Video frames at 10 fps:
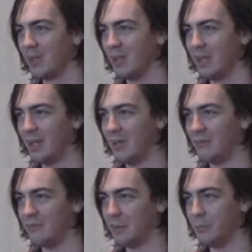And
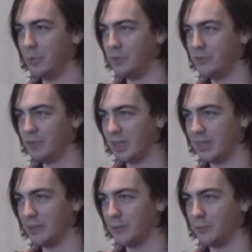for moves, I
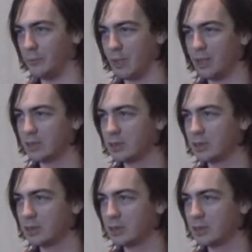know Rock